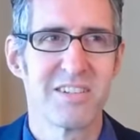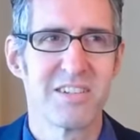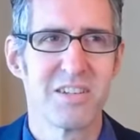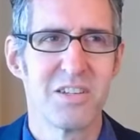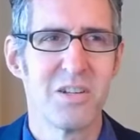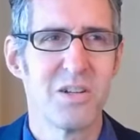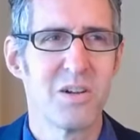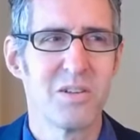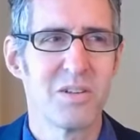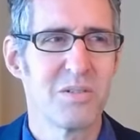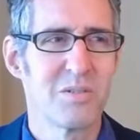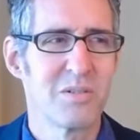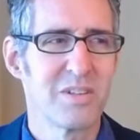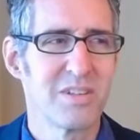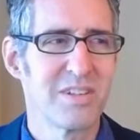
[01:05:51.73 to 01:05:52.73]
you know,
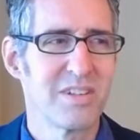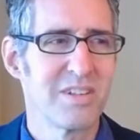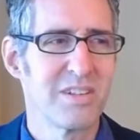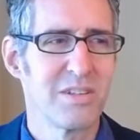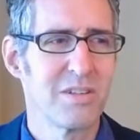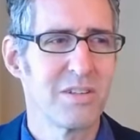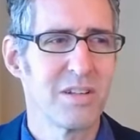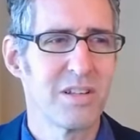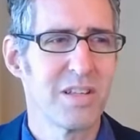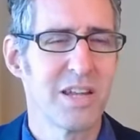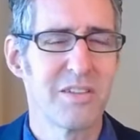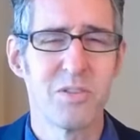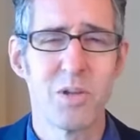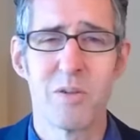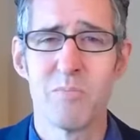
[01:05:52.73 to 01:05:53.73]
you, a lot
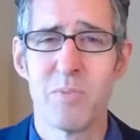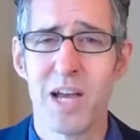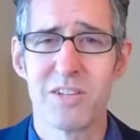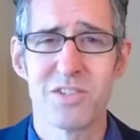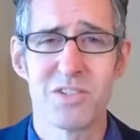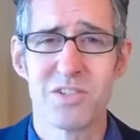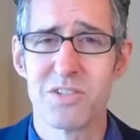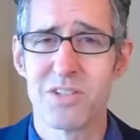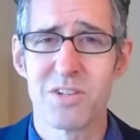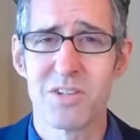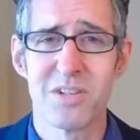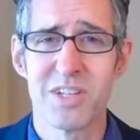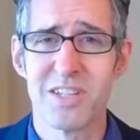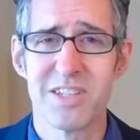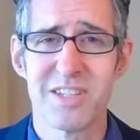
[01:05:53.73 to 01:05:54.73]
of you have master's
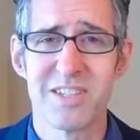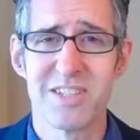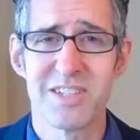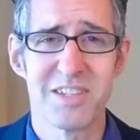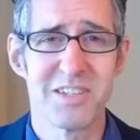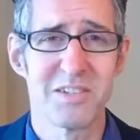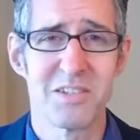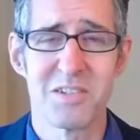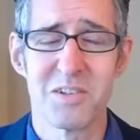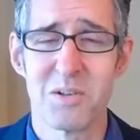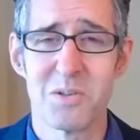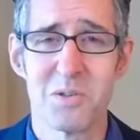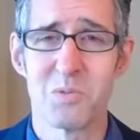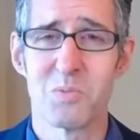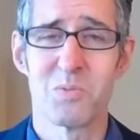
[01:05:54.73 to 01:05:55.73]
degrees and, you know,
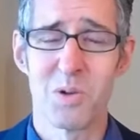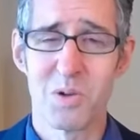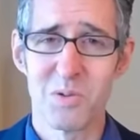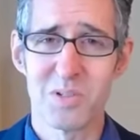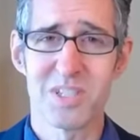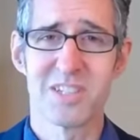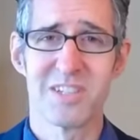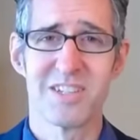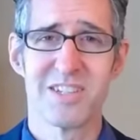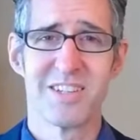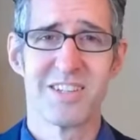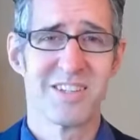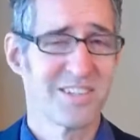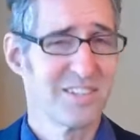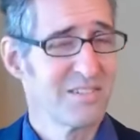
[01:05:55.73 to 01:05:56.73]
you wrote
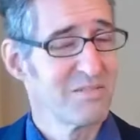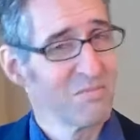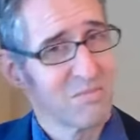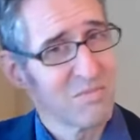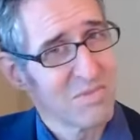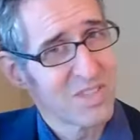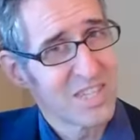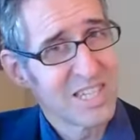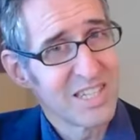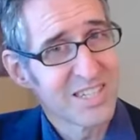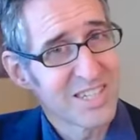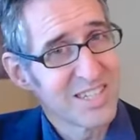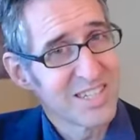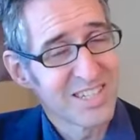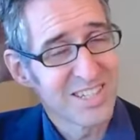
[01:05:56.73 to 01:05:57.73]

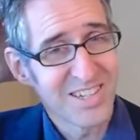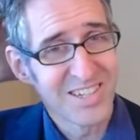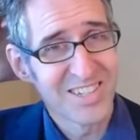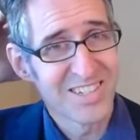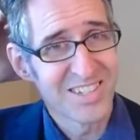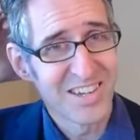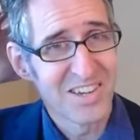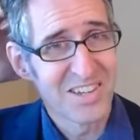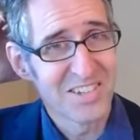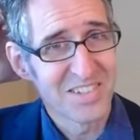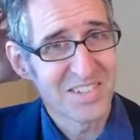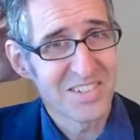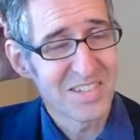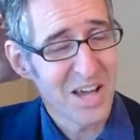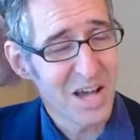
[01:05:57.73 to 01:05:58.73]
theses on,
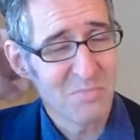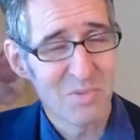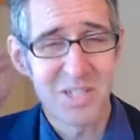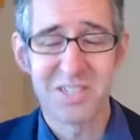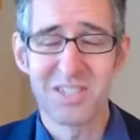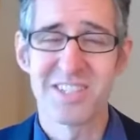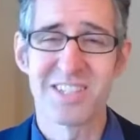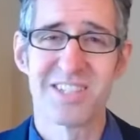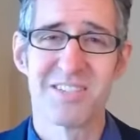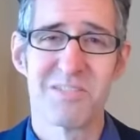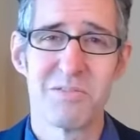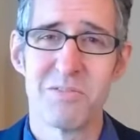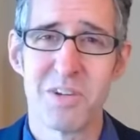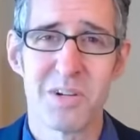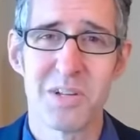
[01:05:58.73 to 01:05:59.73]
on topics,
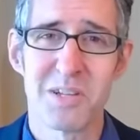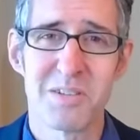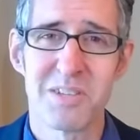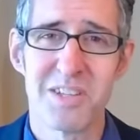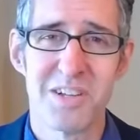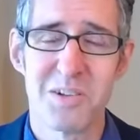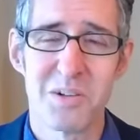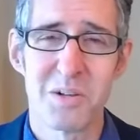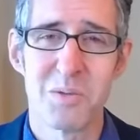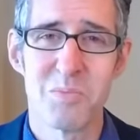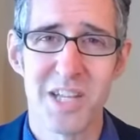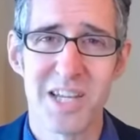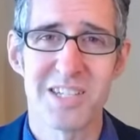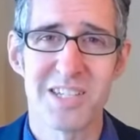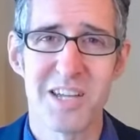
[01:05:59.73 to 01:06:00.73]
very, you know,
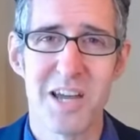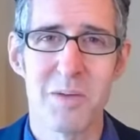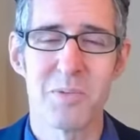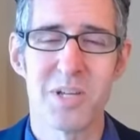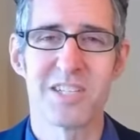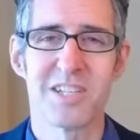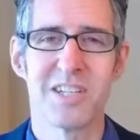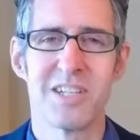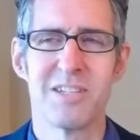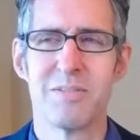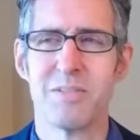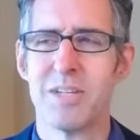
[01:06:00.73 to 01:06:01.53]
complex topics. And,